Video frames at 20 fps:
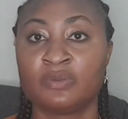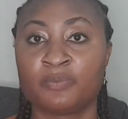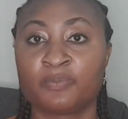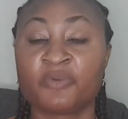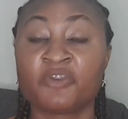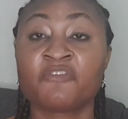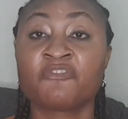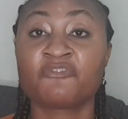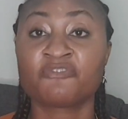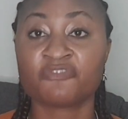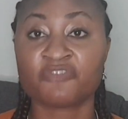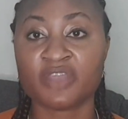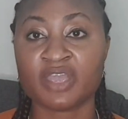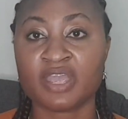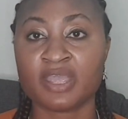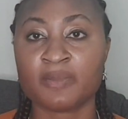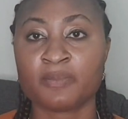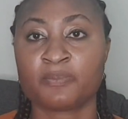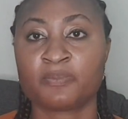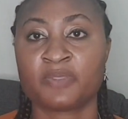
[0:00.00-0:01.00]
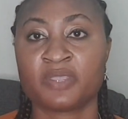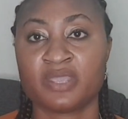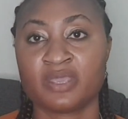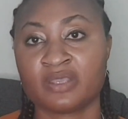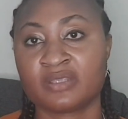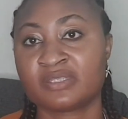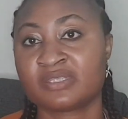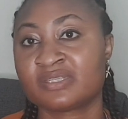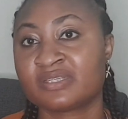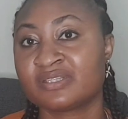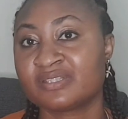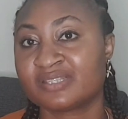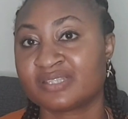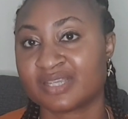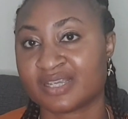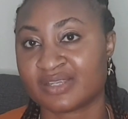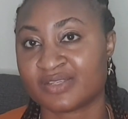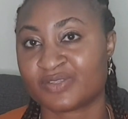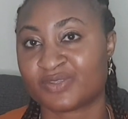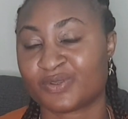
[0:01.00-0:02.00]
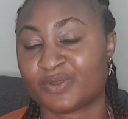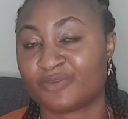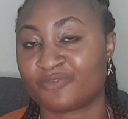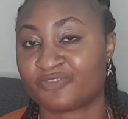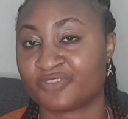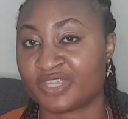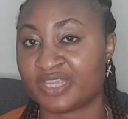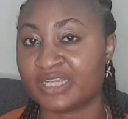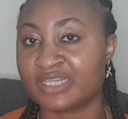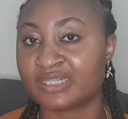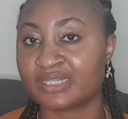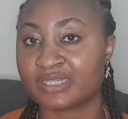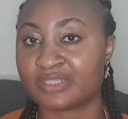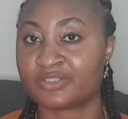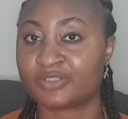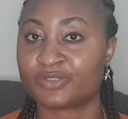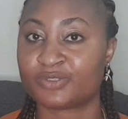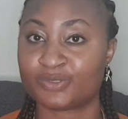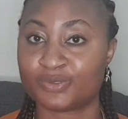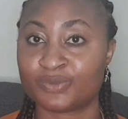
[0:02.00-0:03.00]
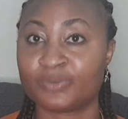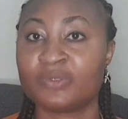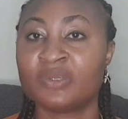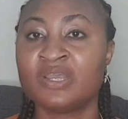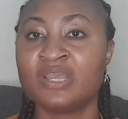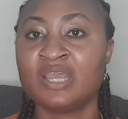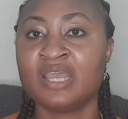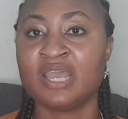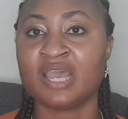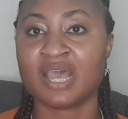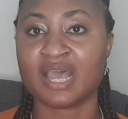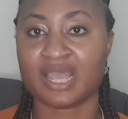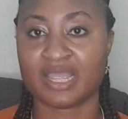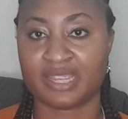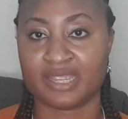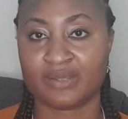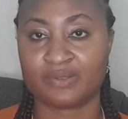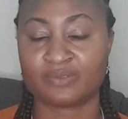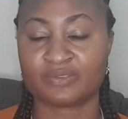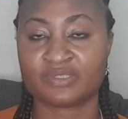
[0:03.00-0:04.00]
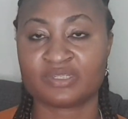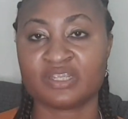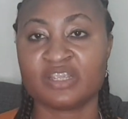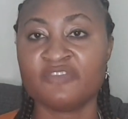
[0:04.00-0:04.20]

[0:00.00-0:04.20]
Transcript: prefer Pearson test of English to IELTS.